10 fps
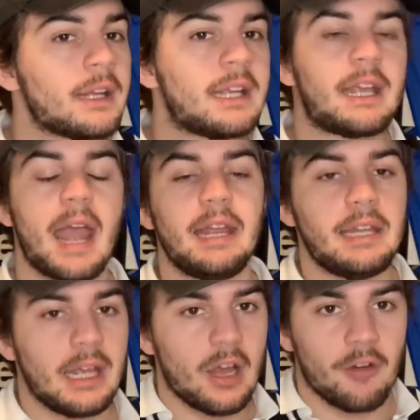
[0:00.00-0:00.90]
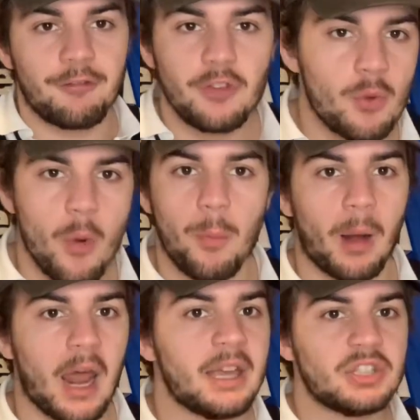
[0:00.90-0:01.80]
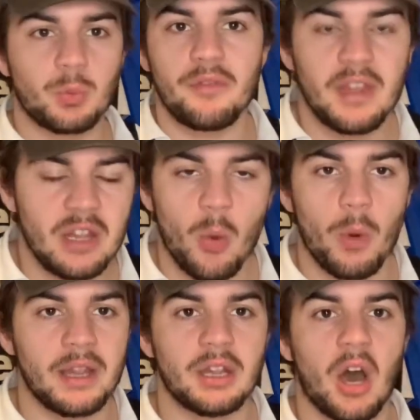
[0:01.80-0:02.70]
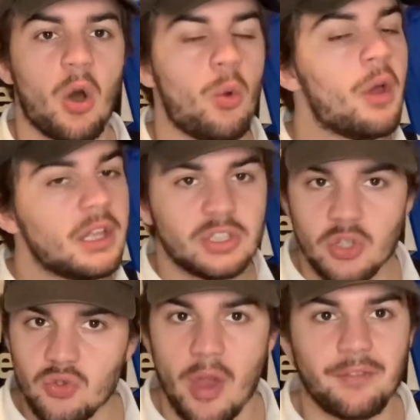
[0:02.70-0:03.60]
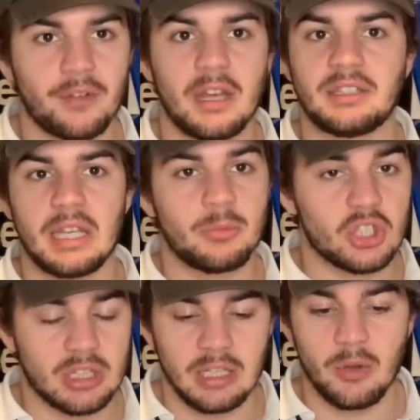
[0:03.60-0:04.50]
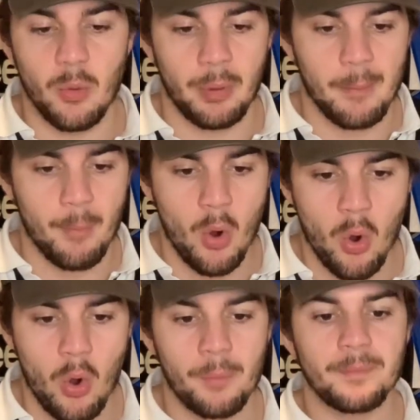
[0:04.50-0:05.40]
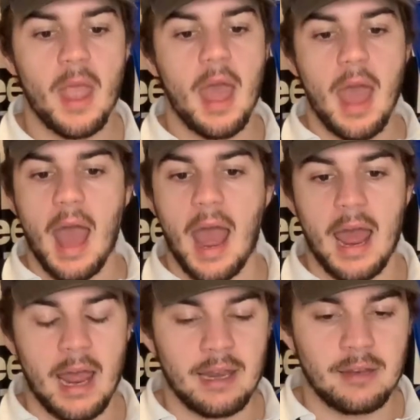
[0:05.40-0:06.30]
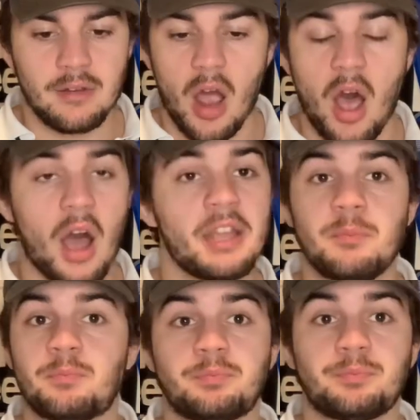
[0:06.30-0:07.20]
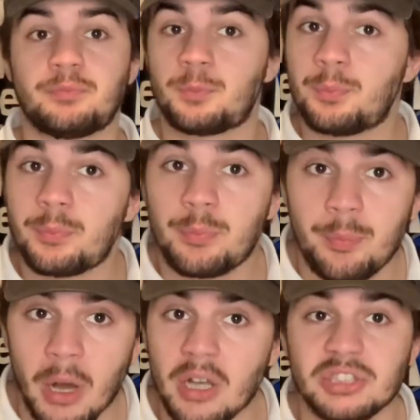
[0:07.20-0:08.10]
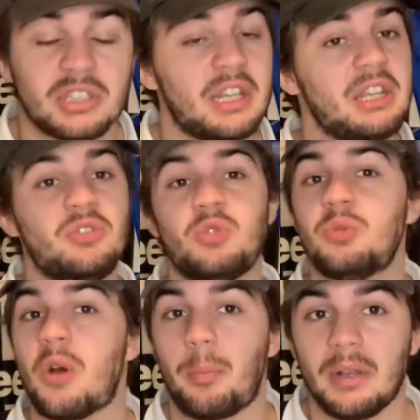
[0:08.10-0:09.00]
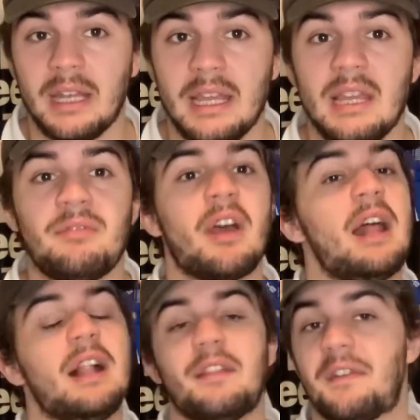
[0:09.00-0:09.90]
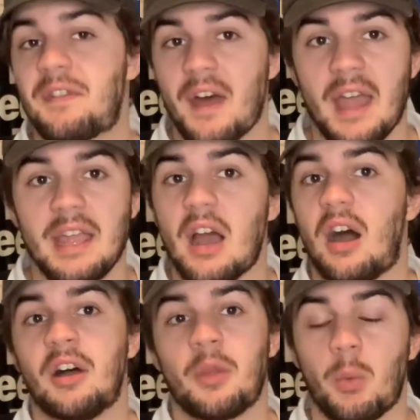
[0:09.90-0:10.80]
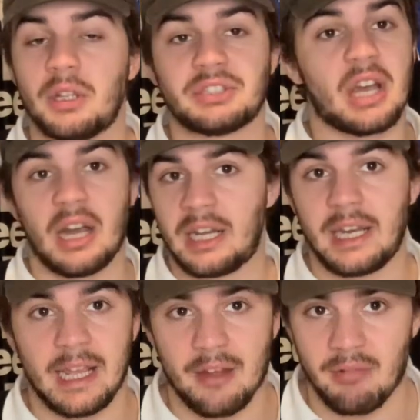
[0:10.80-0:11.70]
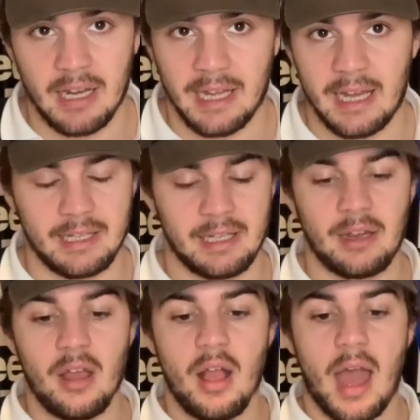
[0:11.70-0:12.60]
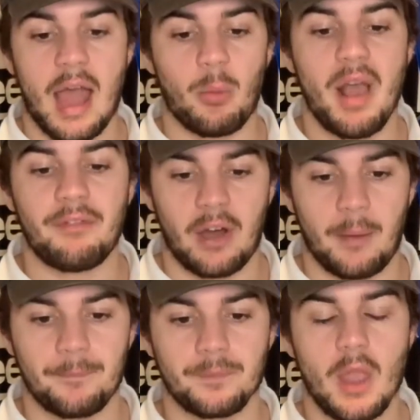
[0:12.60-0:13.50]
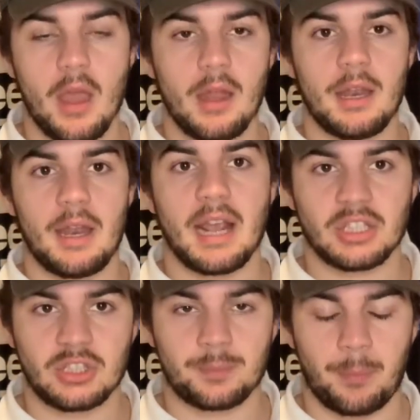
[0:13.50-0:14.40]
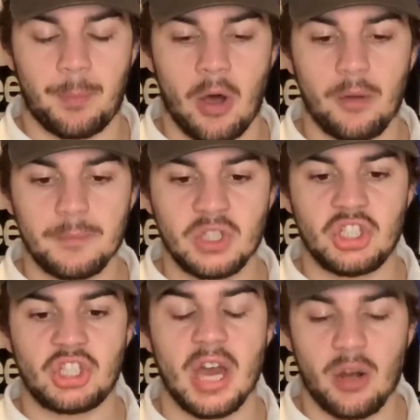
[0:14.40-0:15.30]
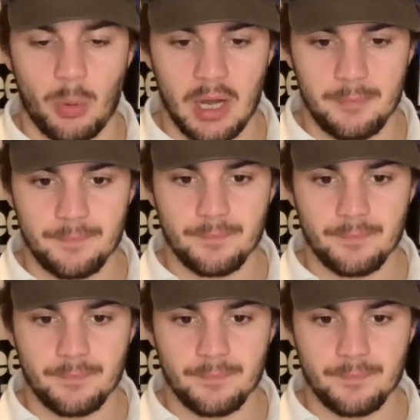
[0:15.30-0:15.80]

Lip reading: gaining a few more players within the window to strengthen their team just a little bit more. And I personally do not believe that they are the ones that are going to get relegated. However, next spot, Genoa.